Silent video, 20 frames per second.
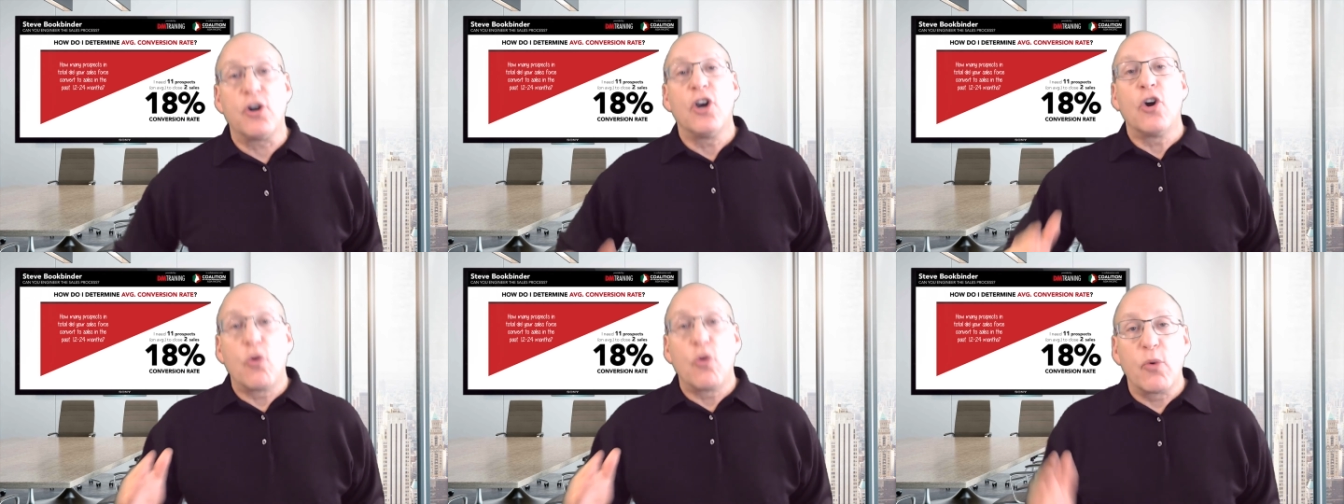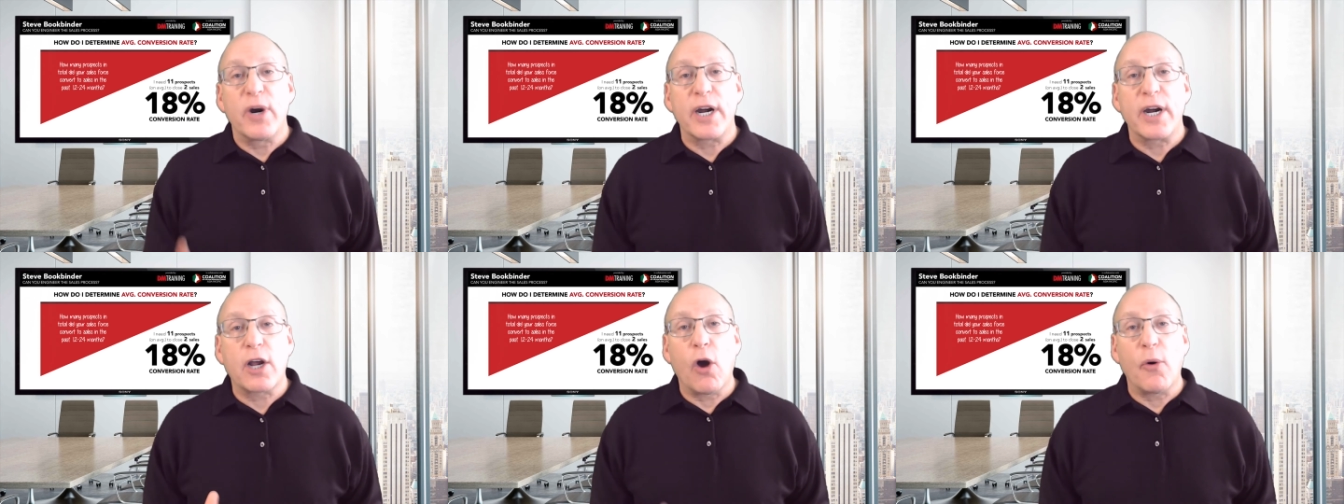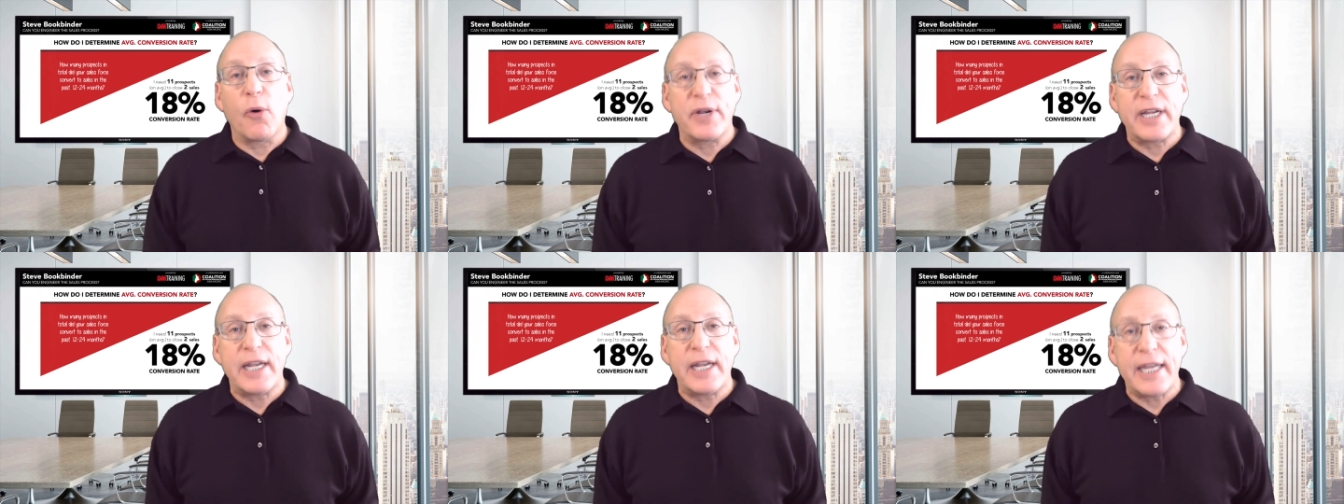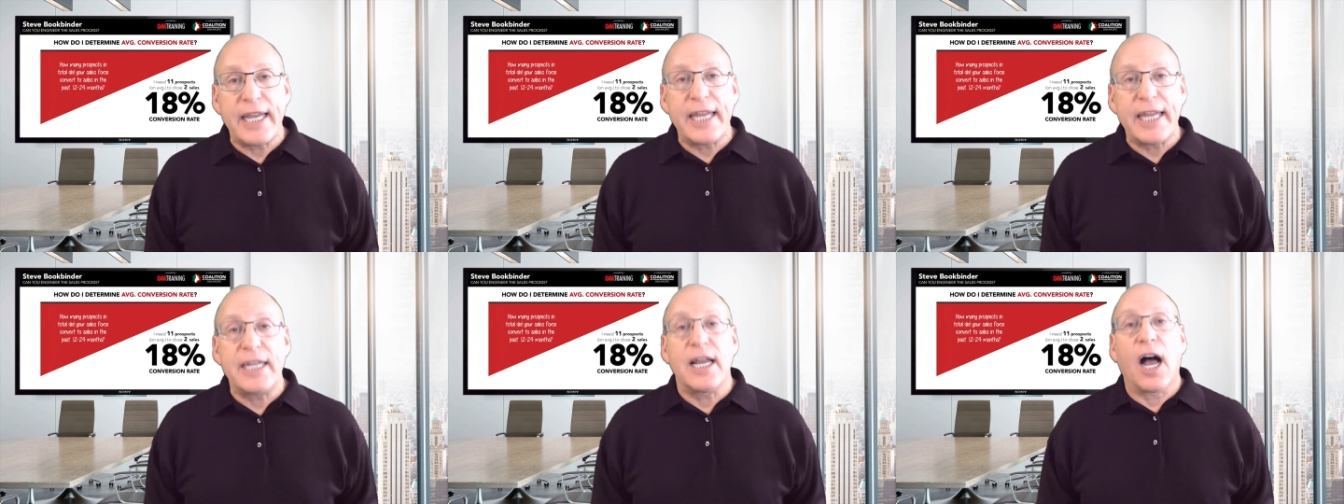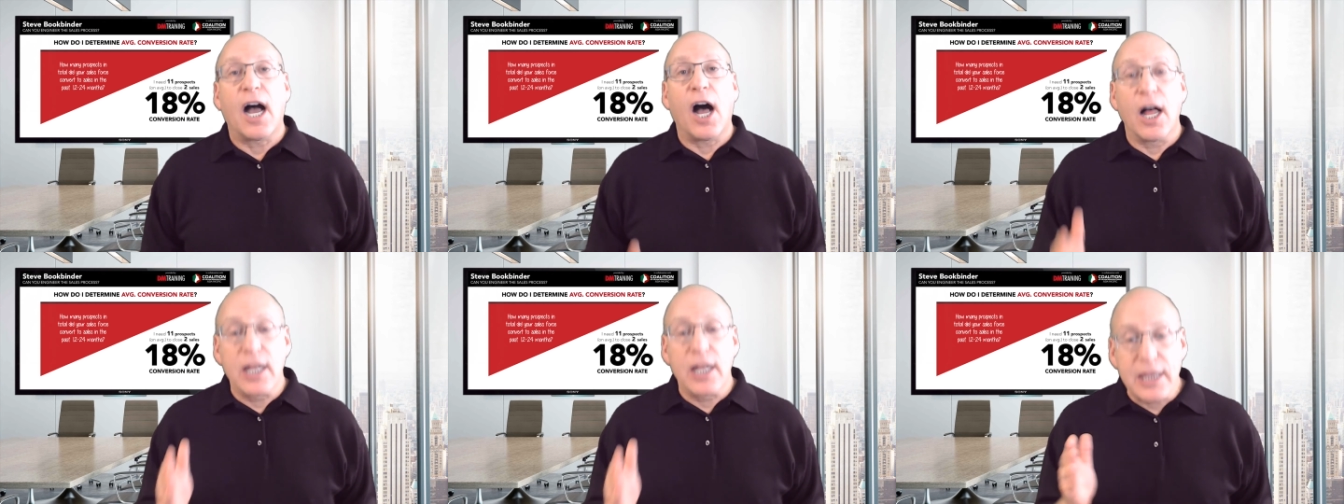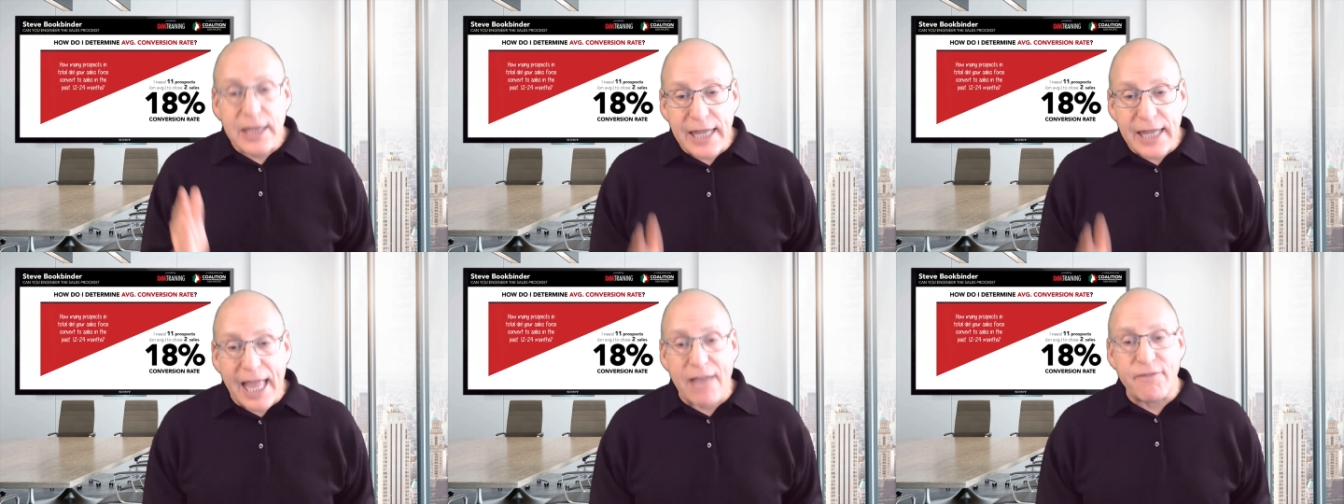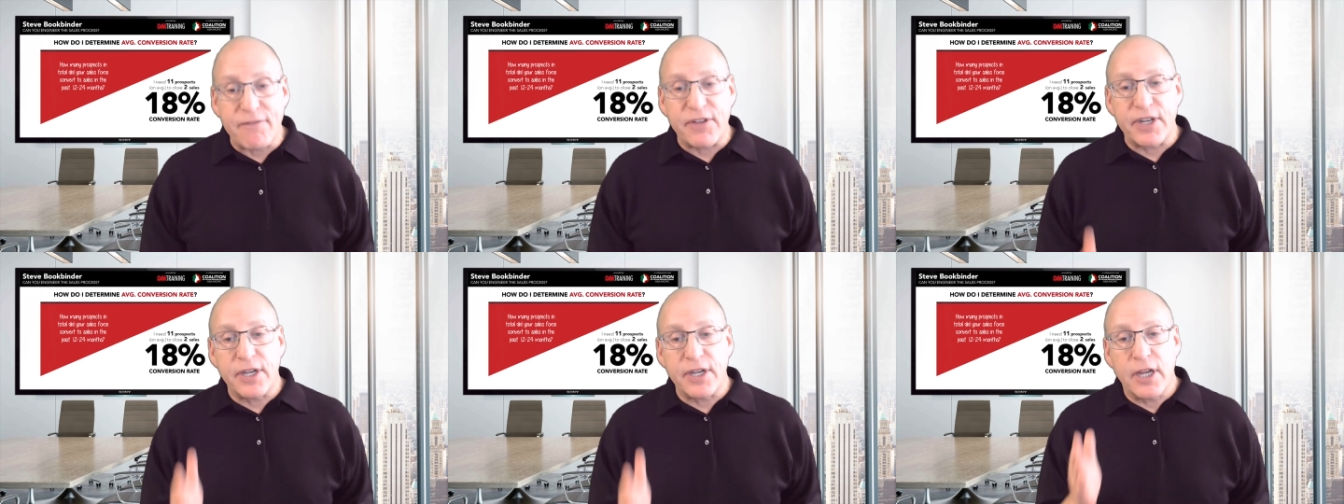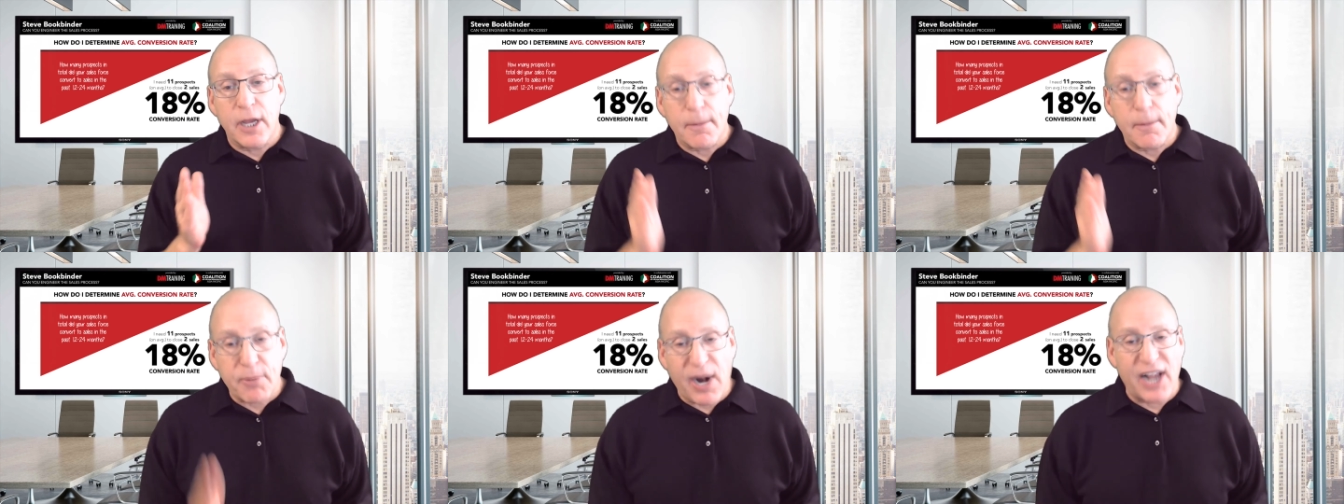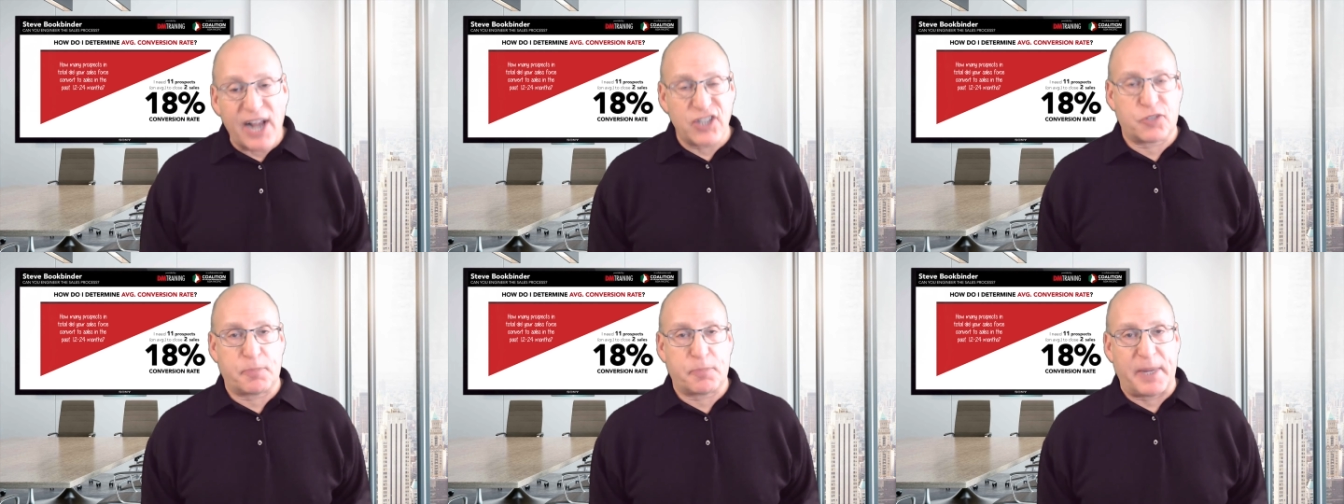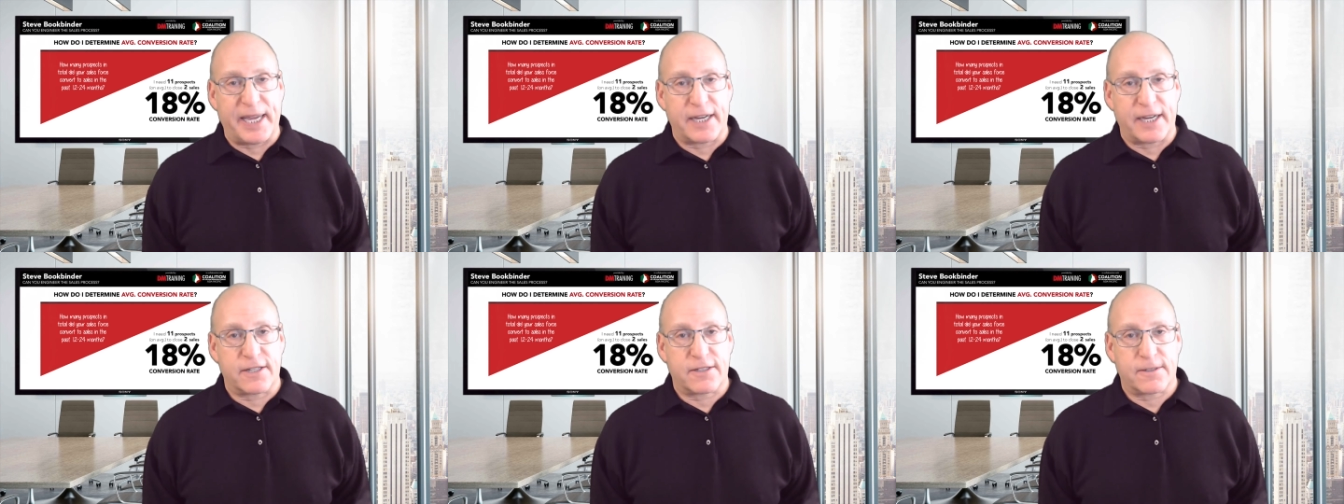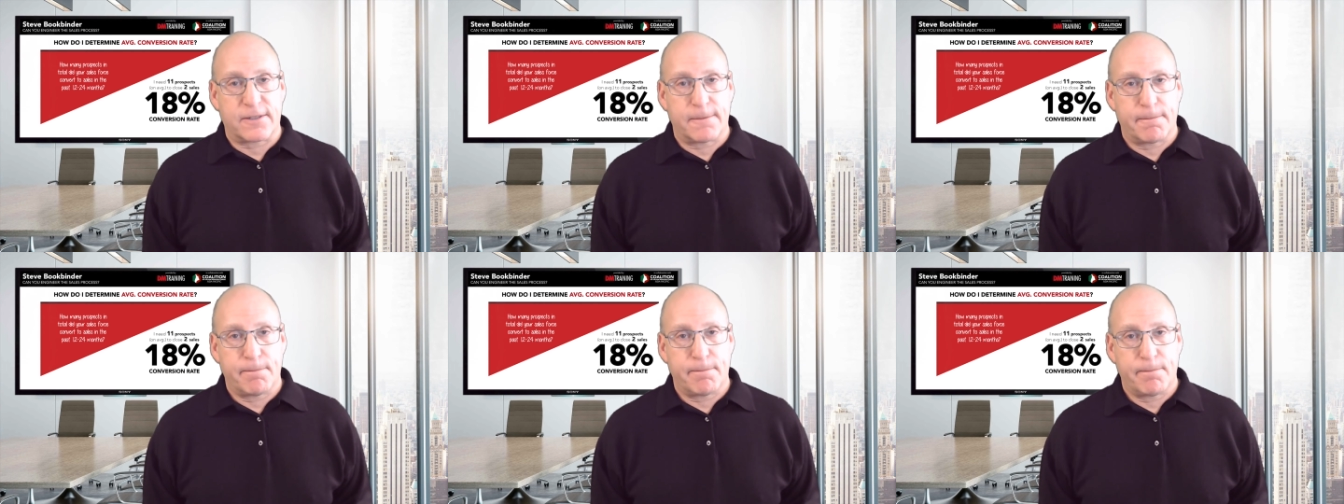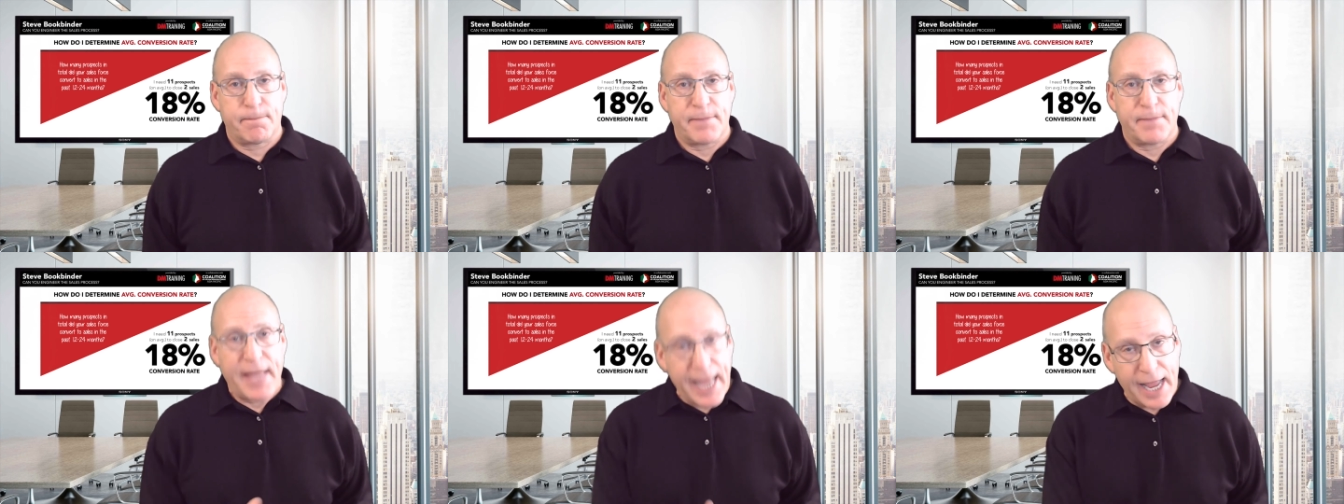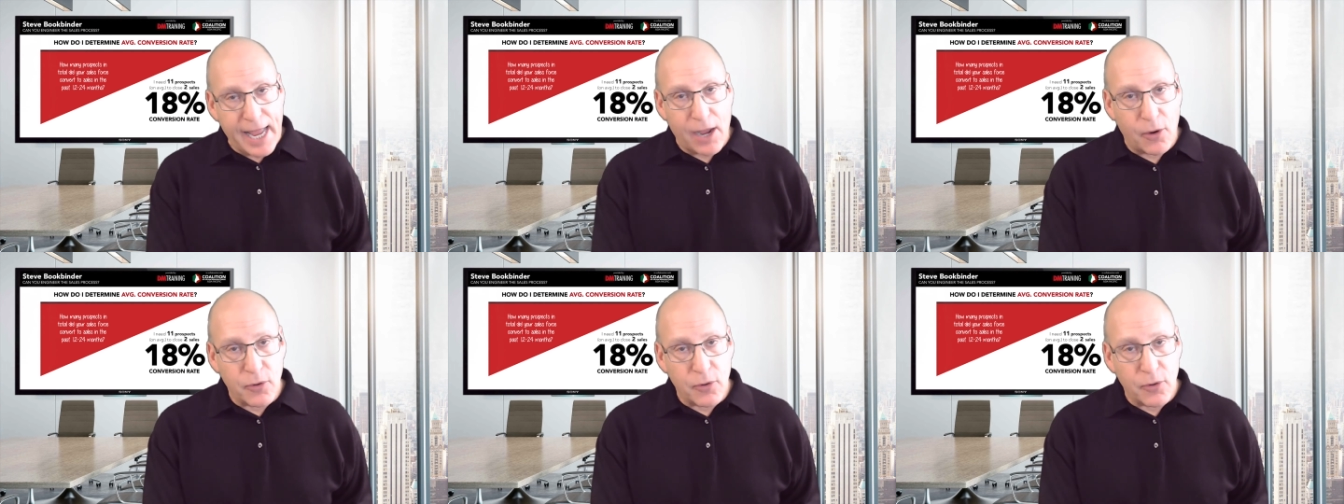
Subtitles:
we're going to need 11 prospects. Now,